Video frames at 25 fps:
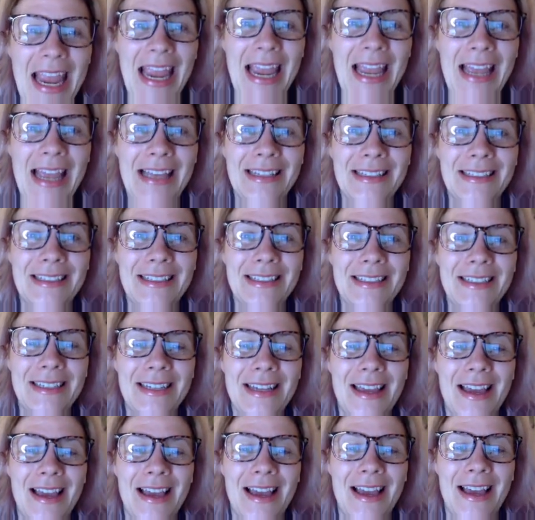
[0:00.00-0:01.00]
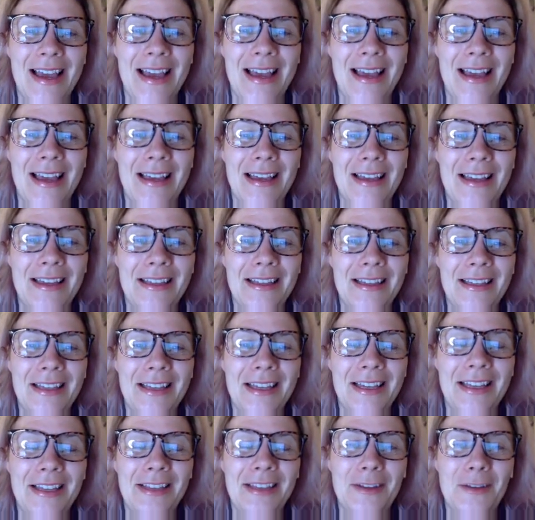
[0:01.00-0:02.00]
And uh,
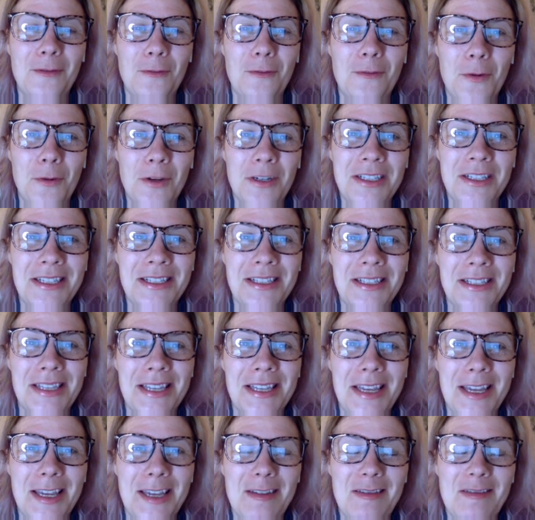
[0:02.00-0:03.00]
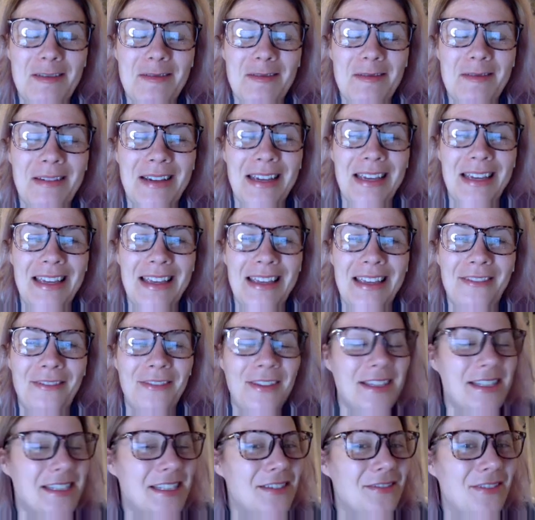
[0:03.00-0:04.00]
I look forward to seeing you
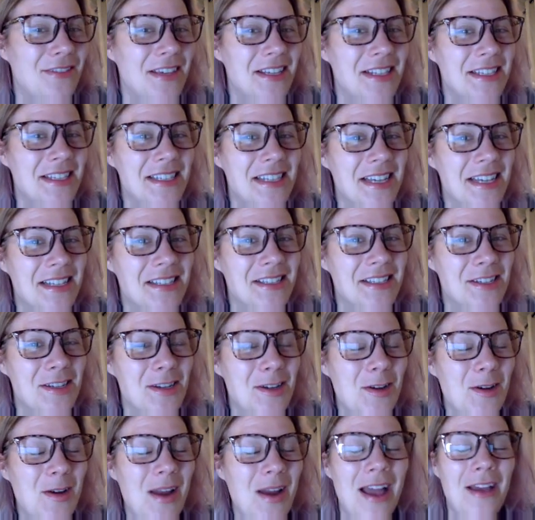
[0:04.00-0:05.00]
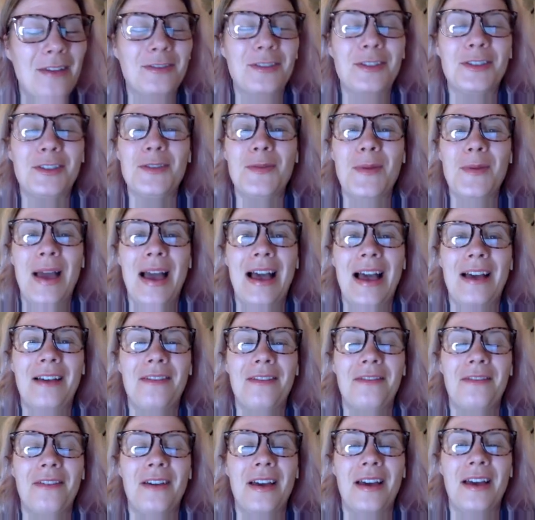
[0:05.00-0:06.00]
face to face next year after you
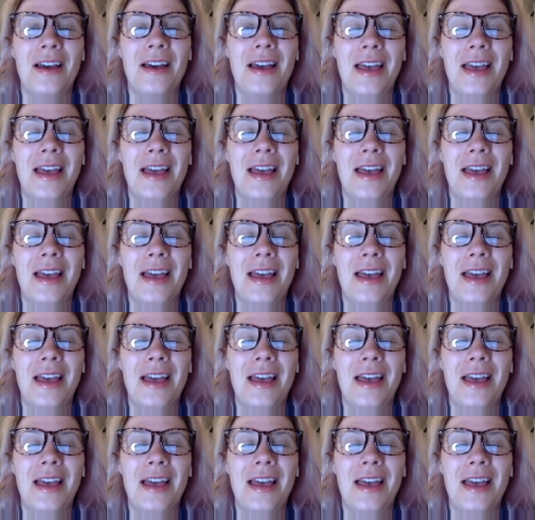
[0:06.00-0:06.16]
have